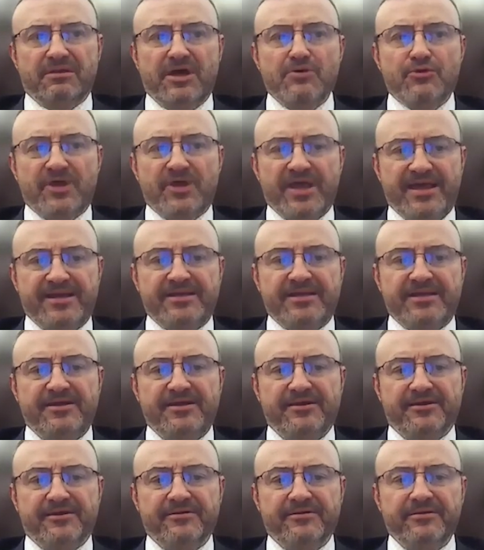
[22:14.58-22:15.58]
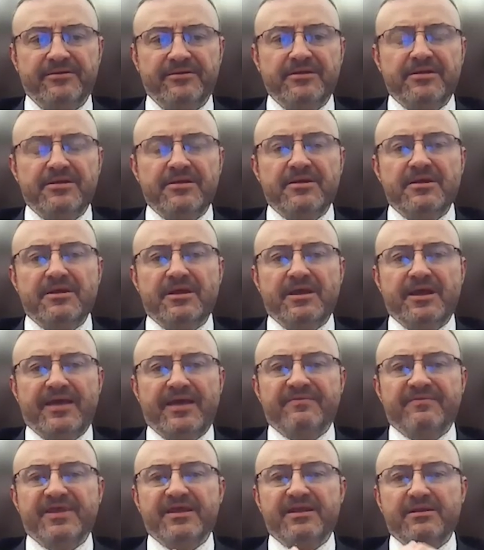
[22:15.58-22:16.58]
locate here,
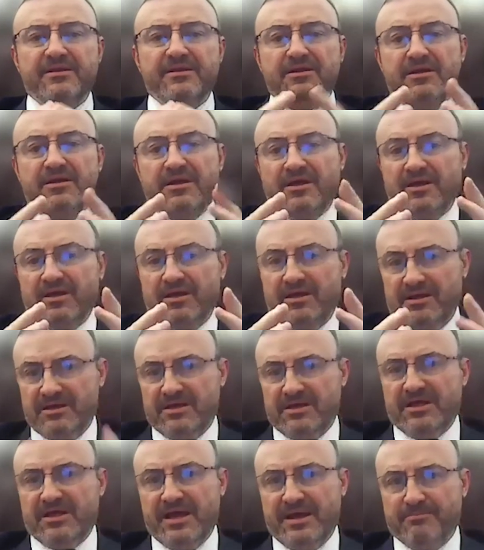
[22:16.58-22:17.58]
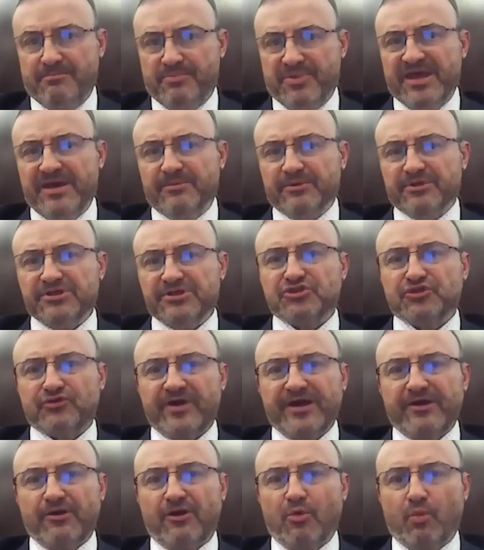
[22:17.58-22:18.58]
and then be able to
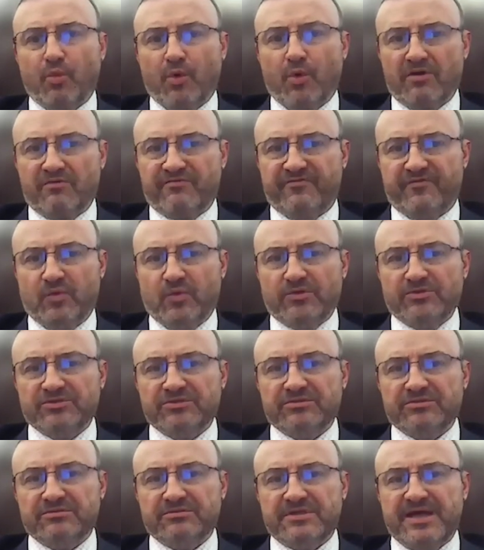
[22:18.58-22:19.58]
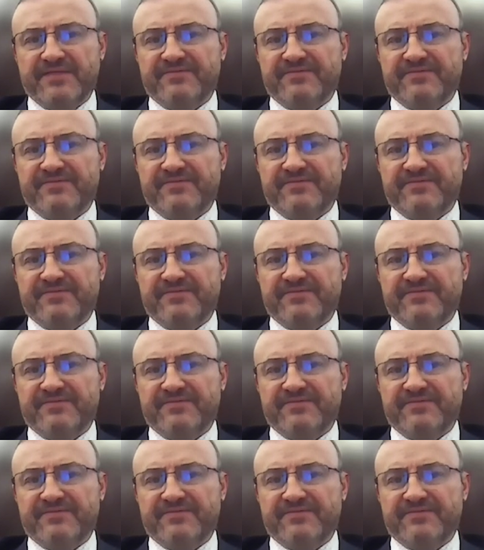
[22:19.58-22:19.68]
train our workforce.